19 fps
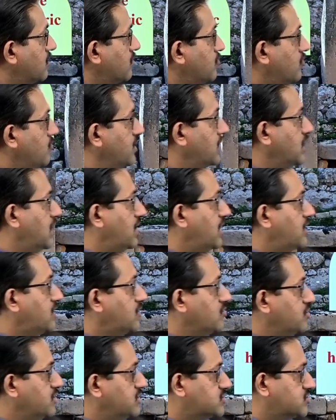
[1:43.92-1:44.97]
moving
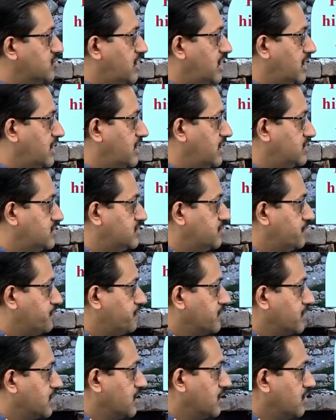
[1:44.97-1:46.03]
ahead to historic age,
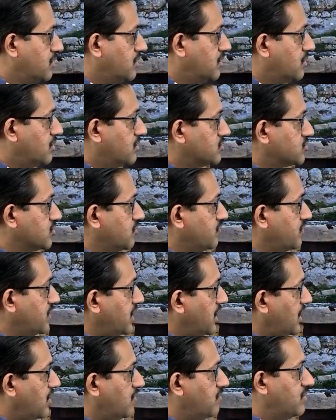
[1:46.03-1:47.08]
so
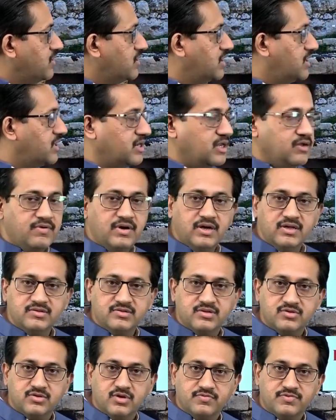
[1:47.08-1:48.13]
we have written
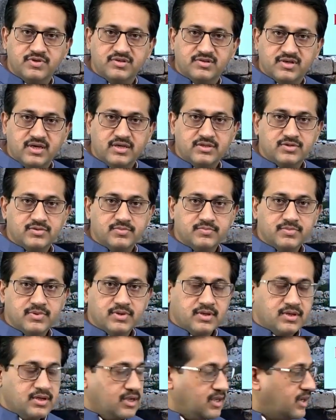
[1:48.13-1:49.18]
evidences of this age
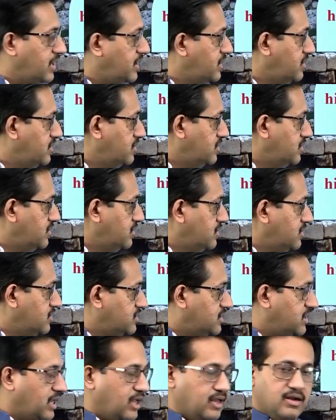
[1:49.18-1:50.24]
and
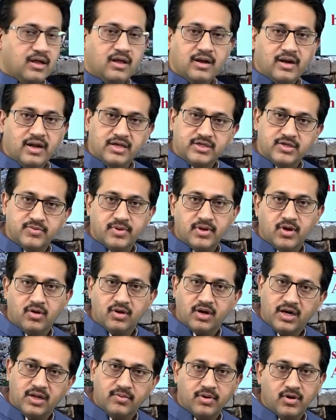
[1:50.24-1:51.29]
they are legible or
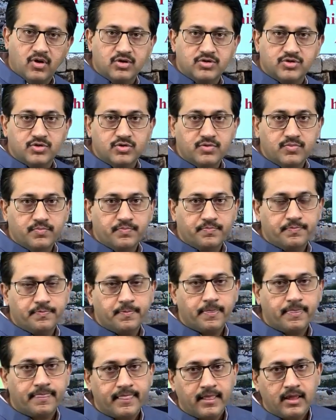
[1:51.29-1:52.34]
readable also.
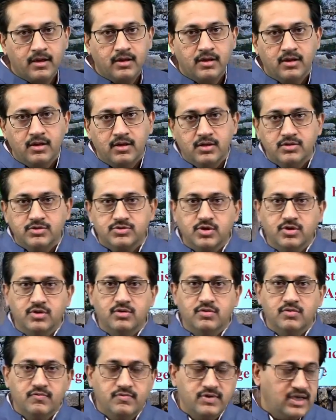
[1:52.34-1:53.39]

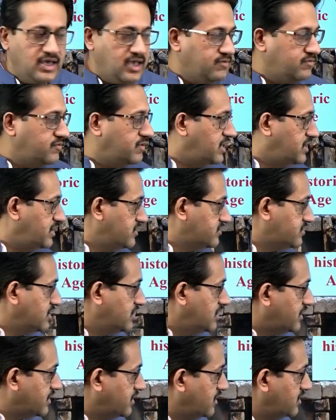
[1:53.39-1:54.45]
So we have various
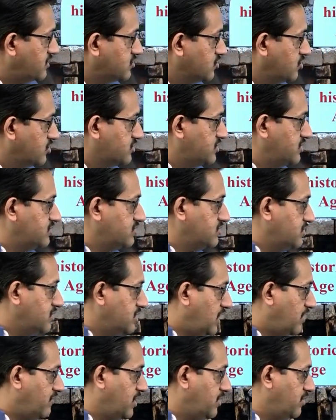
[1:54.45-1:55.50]
literary sources
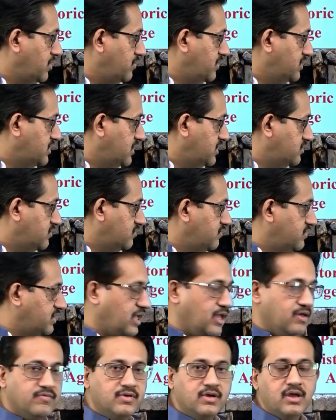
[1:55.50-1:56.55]
available with us, we
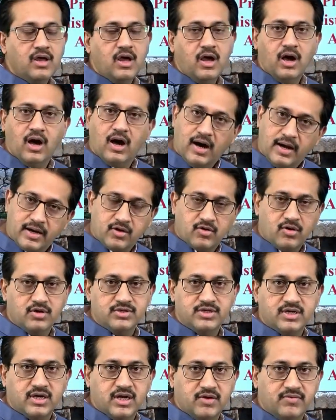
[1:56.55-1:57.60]
have
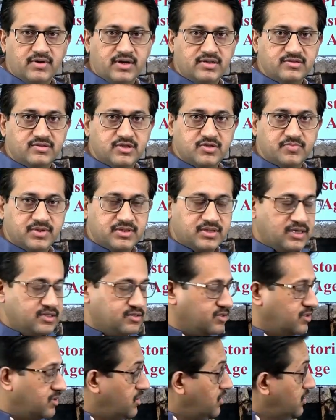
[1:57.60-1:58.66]
archaeological evidences with us,